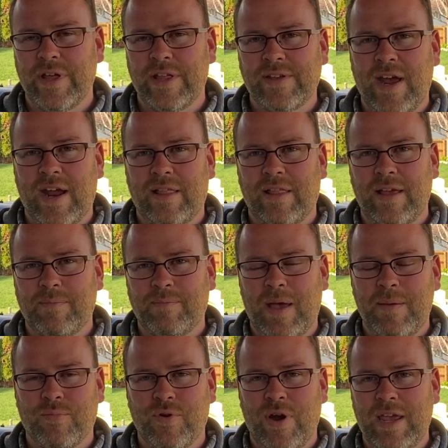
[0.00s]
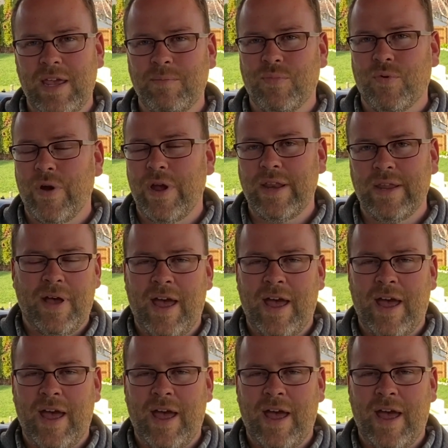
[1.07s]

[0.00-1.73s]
That's kind of like my breaking point.